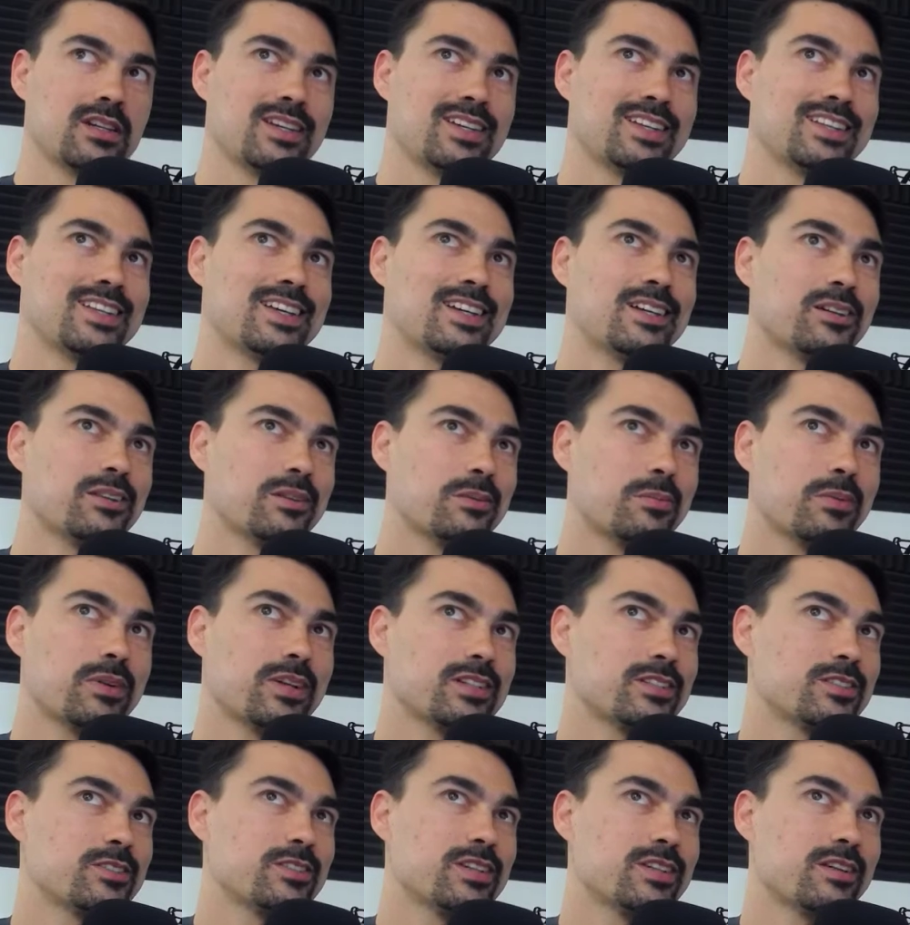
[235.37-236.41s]
In that other
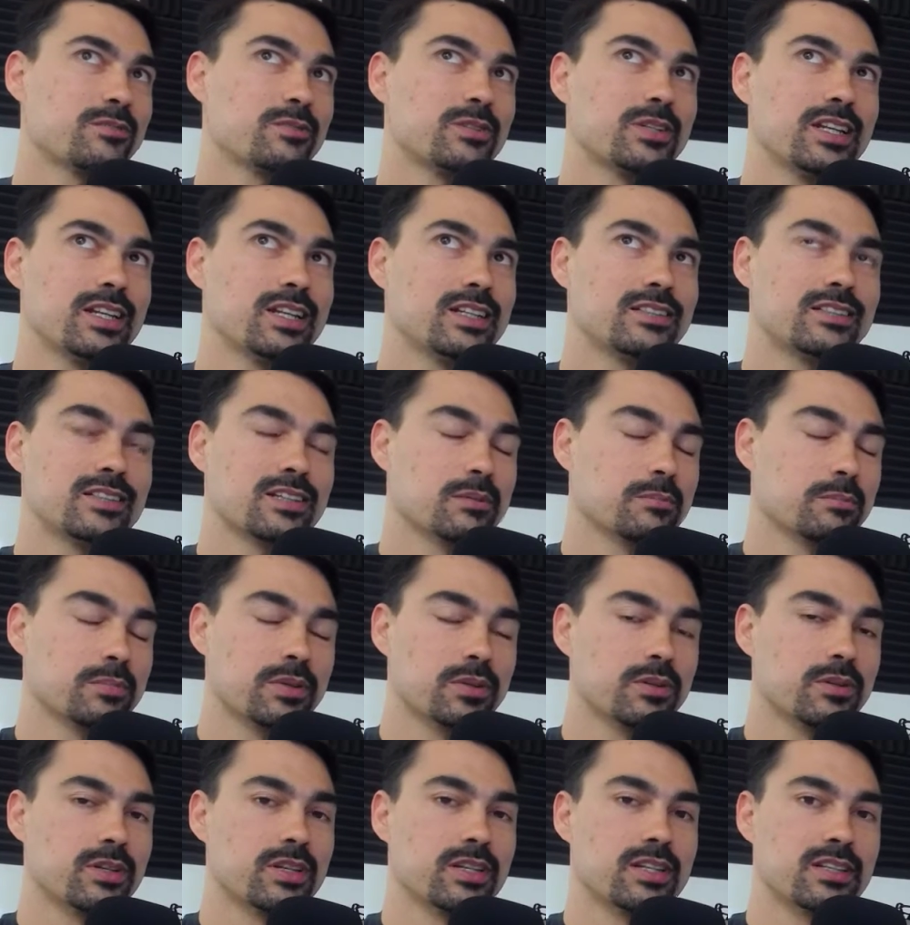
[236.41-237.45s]
branch, you never needed to
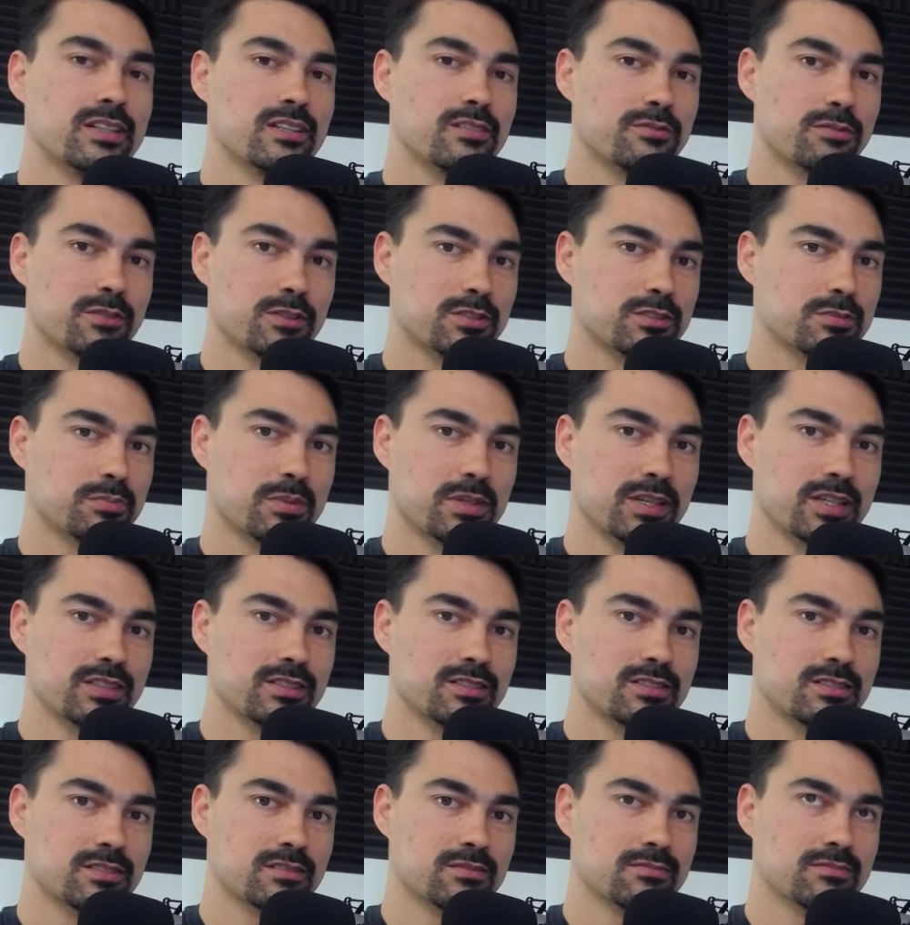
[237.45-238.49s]
compute it in the first
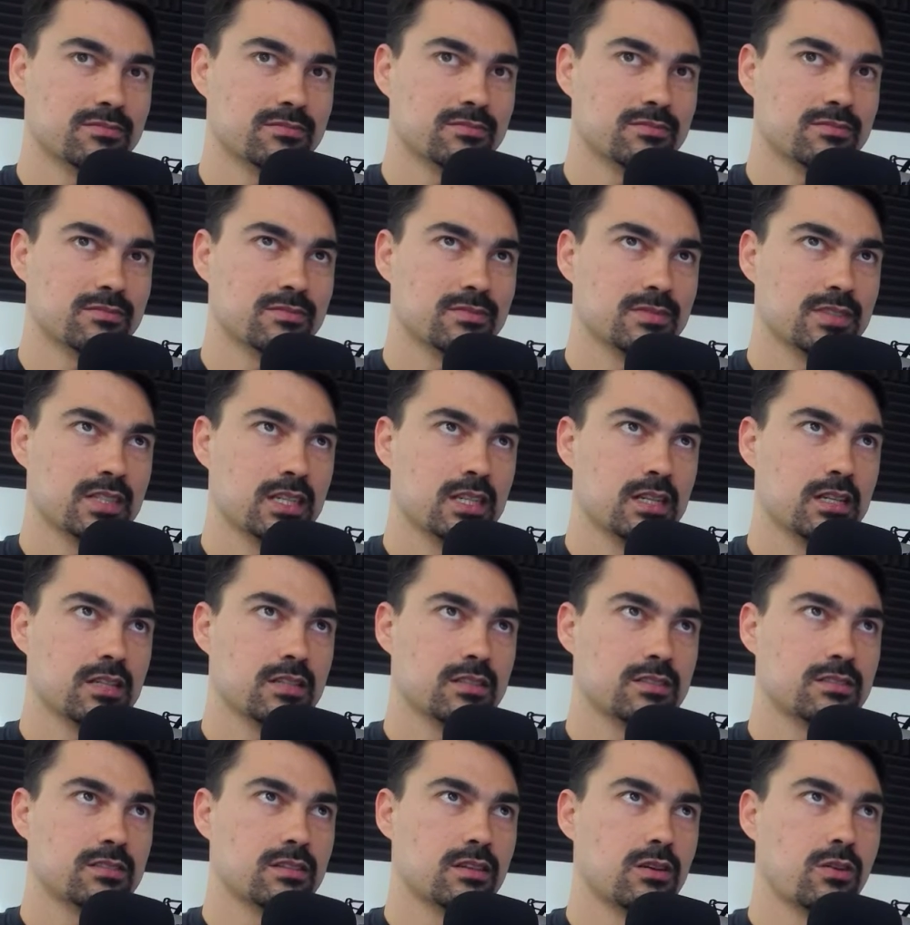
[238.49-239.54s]
place.
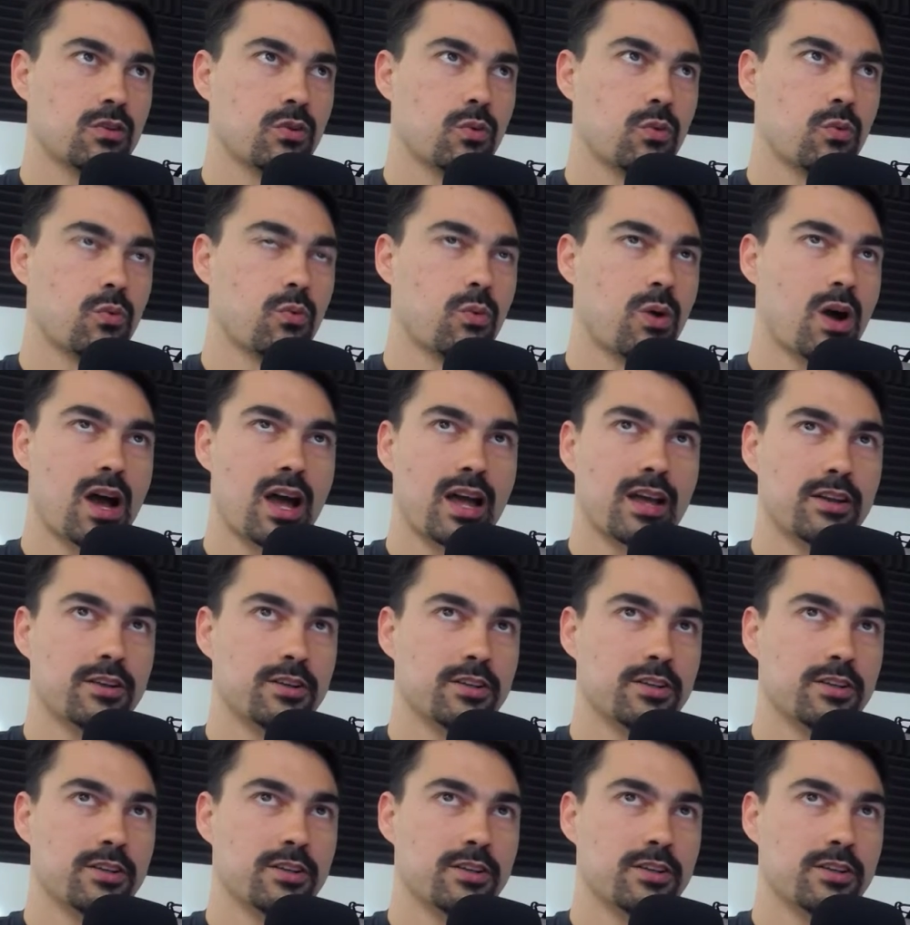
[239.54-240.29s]
So why are